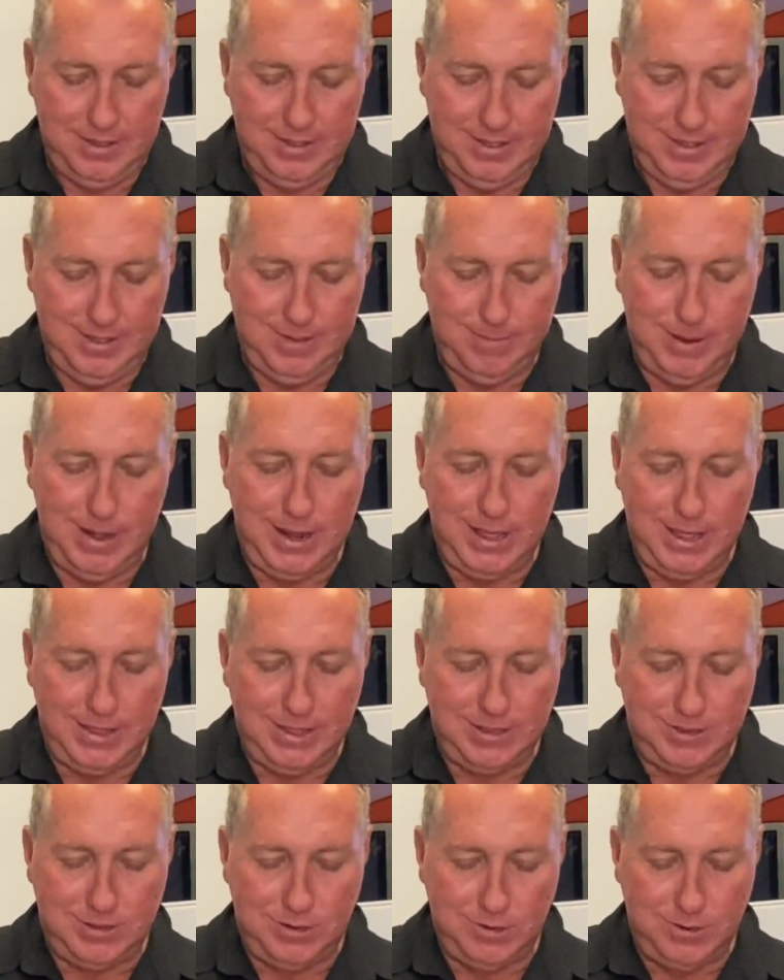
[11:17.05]
But anyhow,
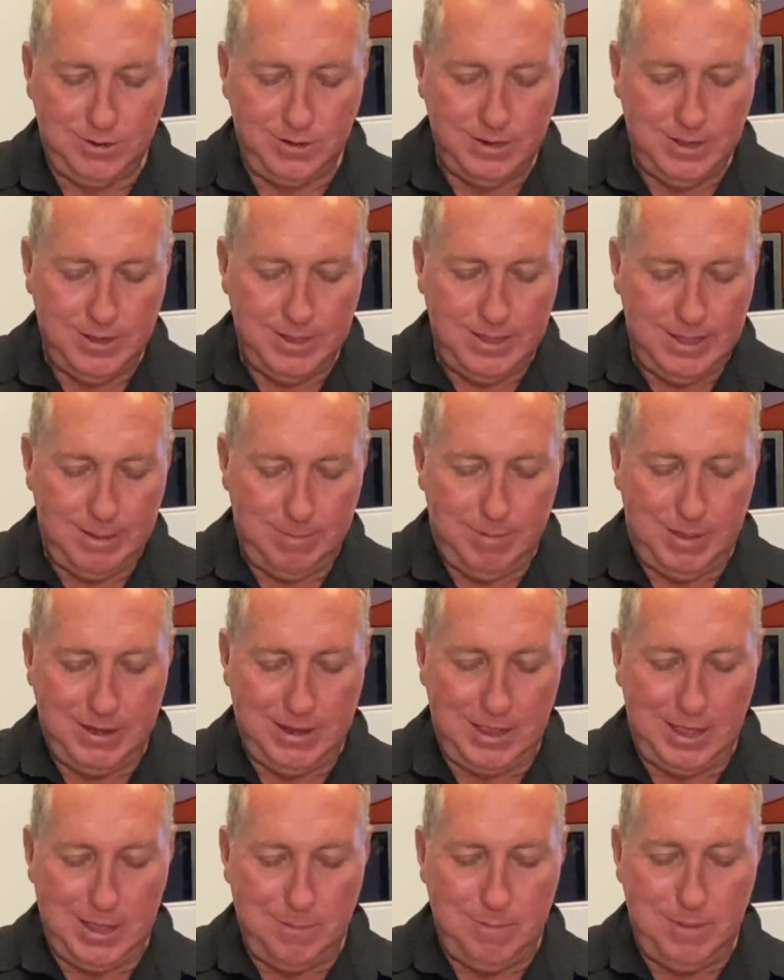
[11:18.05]
that's Stuart. But
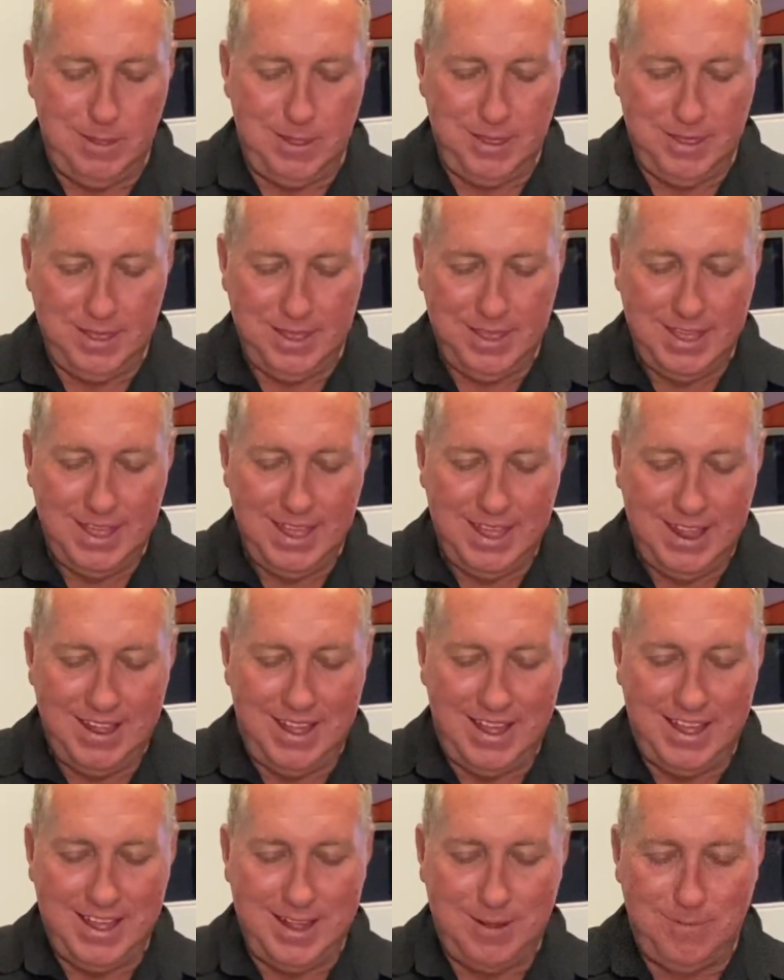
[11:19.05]

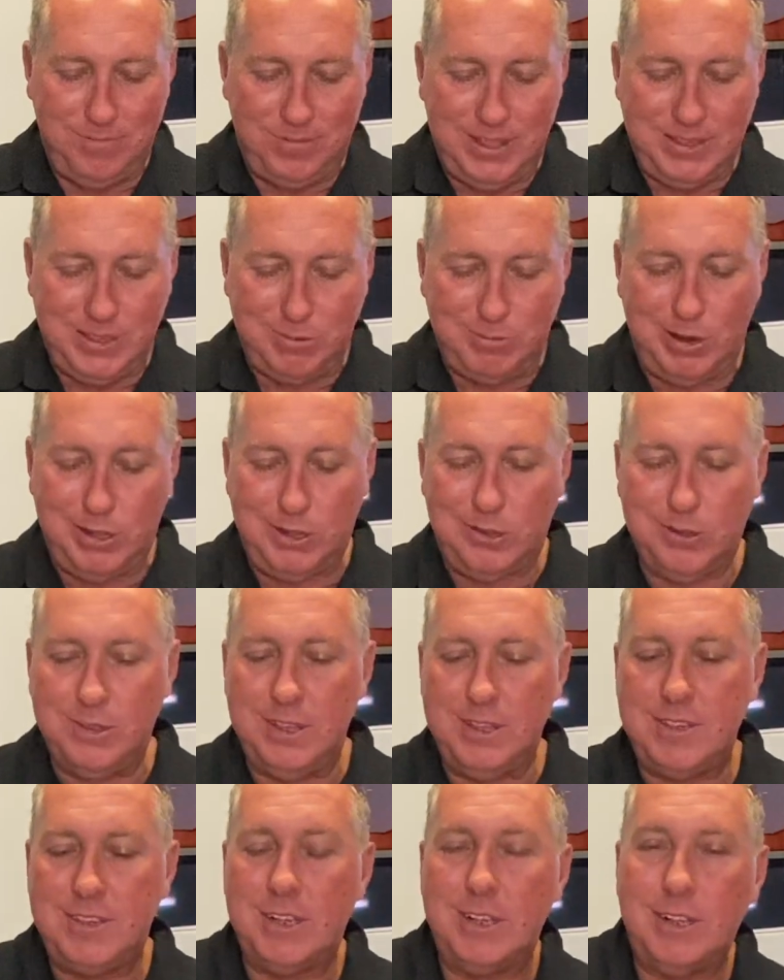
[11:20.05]
these are really good.
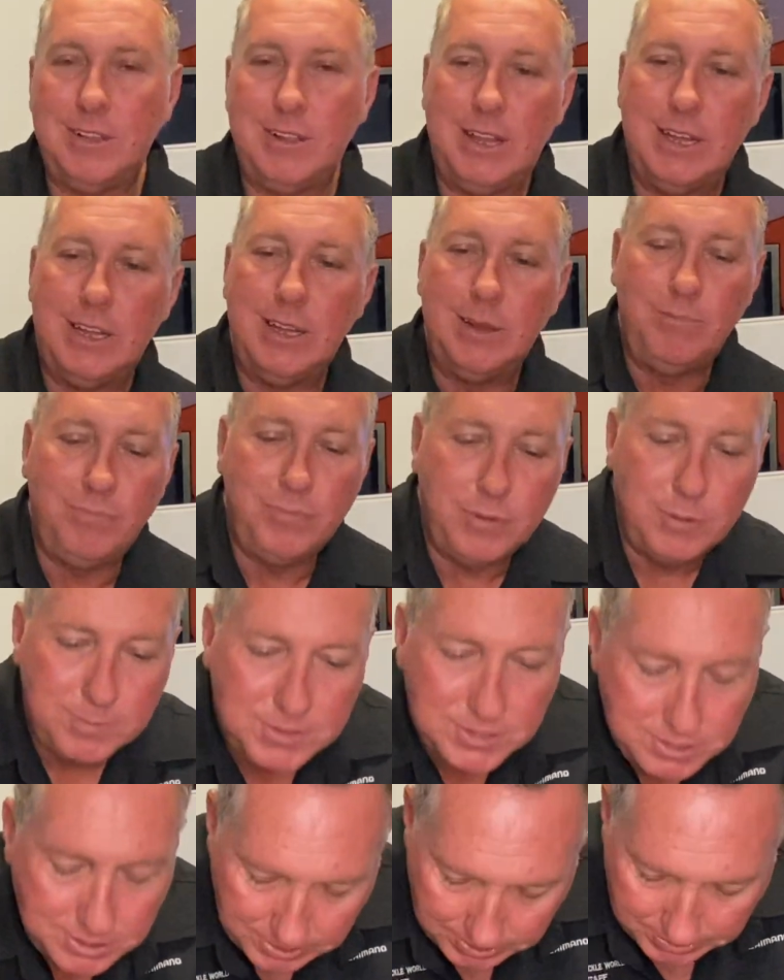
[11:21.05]
These little,
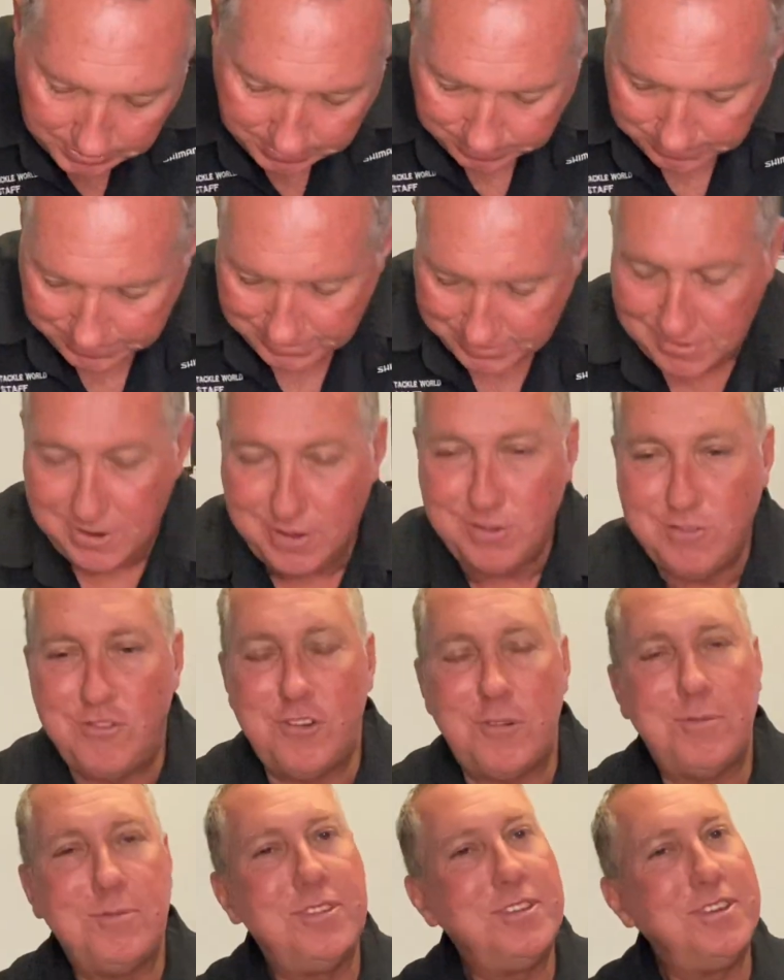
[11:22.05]
oops, I've
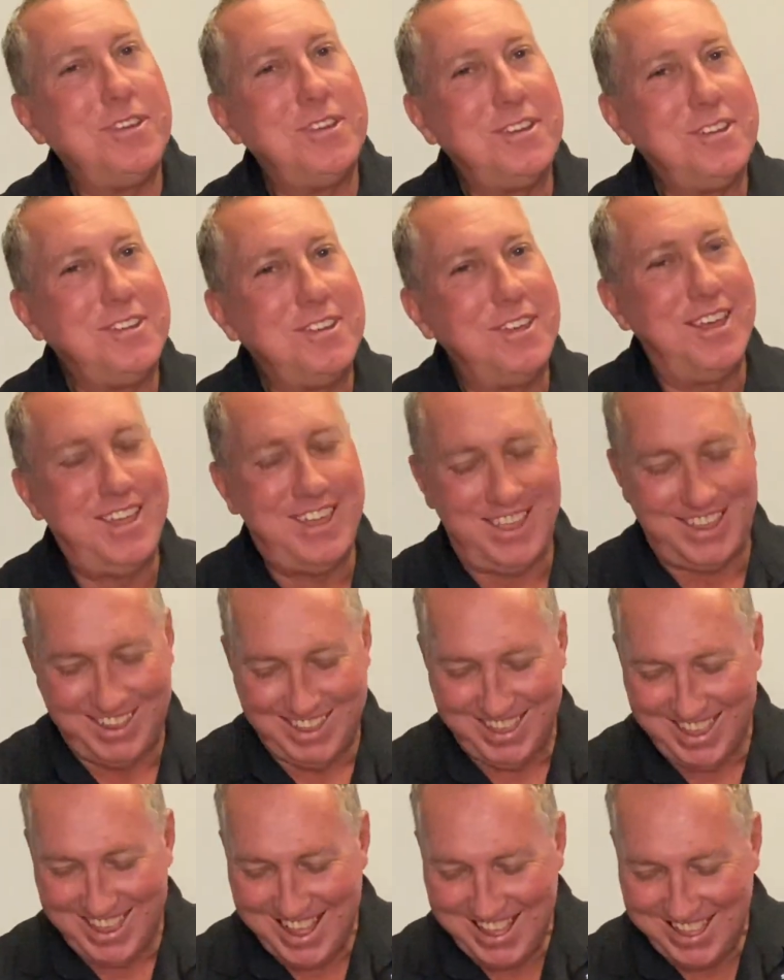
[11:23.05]
dropped it.
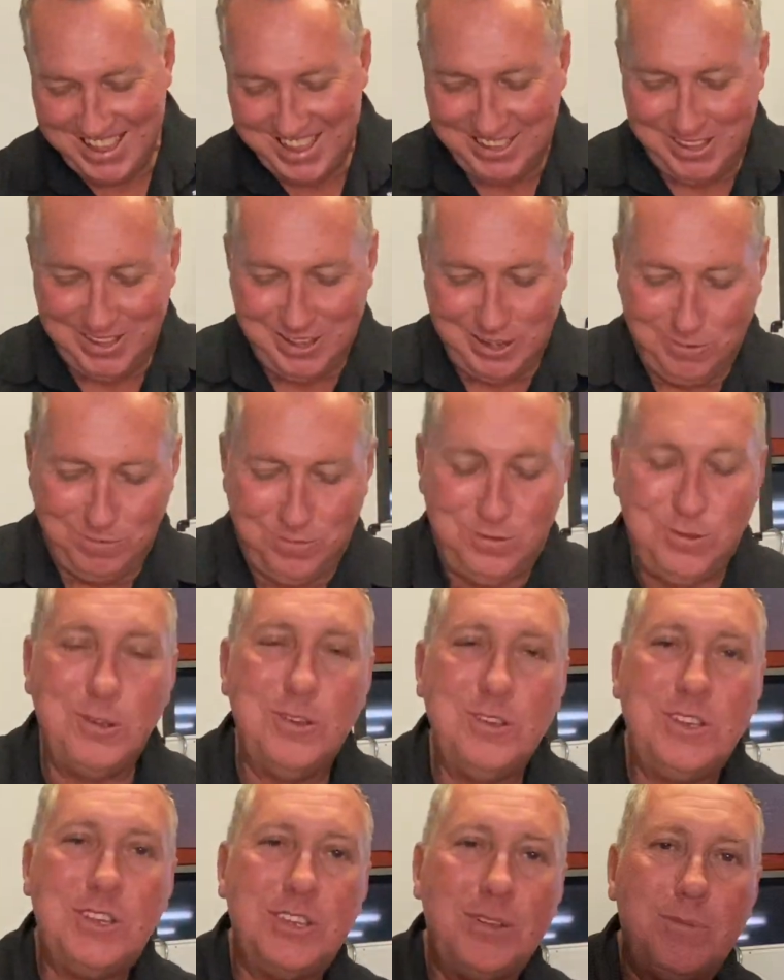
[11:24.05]
These are little
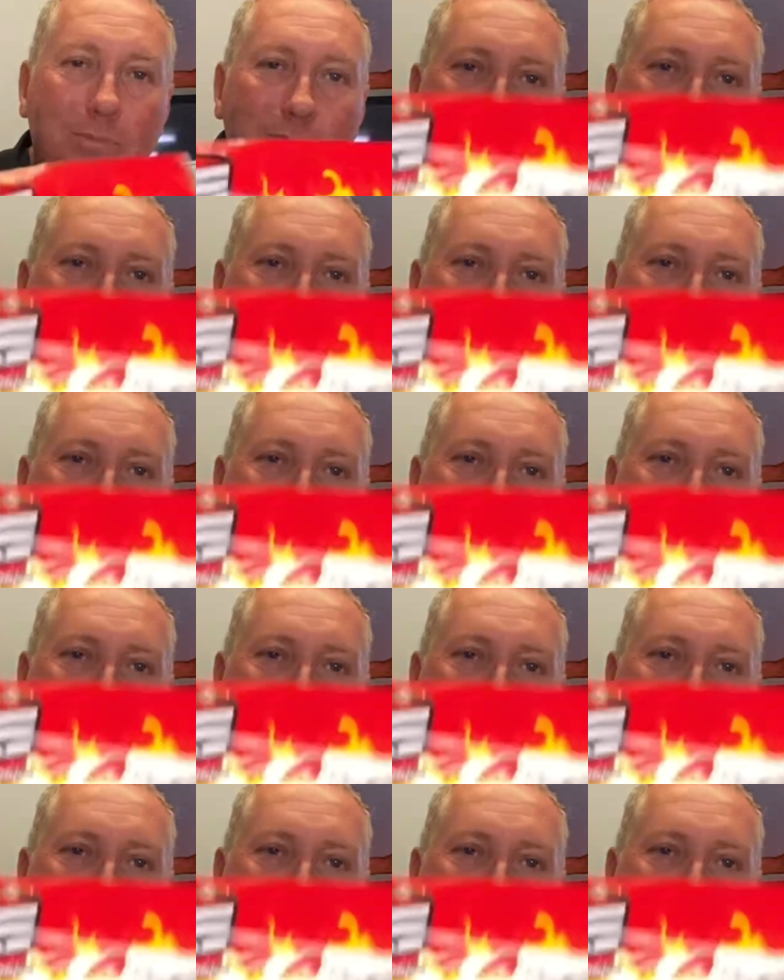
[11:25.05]
fused